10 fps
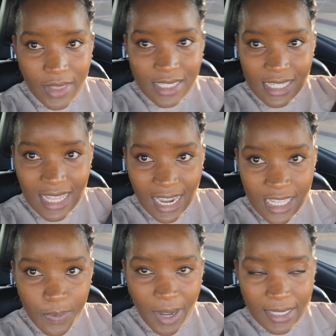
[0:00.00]
this is the
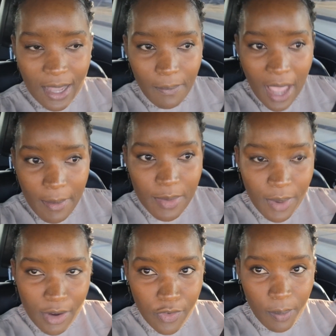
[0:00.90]
last part. I'm coming
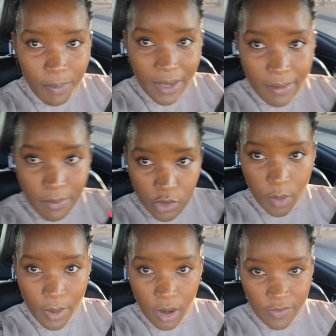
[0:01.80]
back from
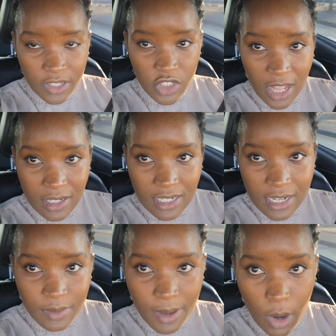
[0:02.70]
dropping off the child
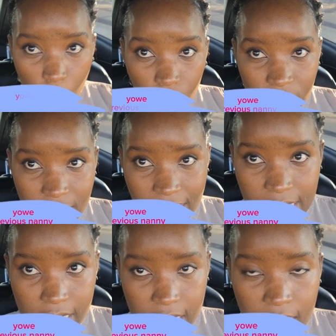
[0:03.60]
at my old
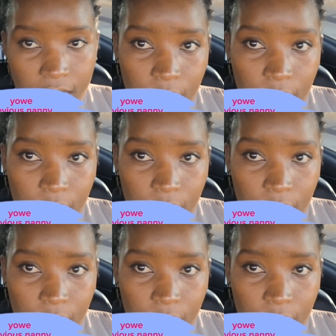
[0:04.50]
nanny.